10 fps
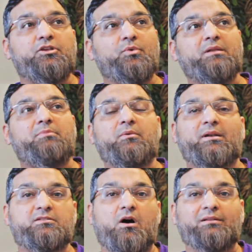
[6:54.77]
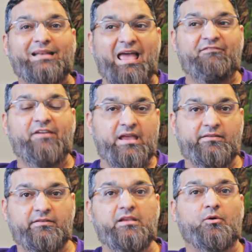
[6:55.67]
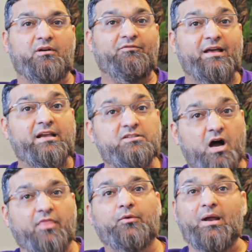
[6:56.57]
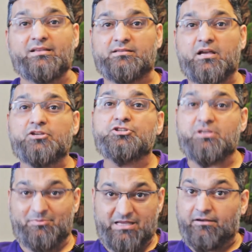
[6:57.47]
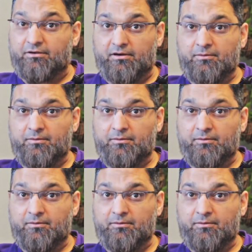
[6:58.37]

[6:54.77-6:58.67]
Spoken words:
You can be what is called an FASC, or a FedEx Authorized Ship Center.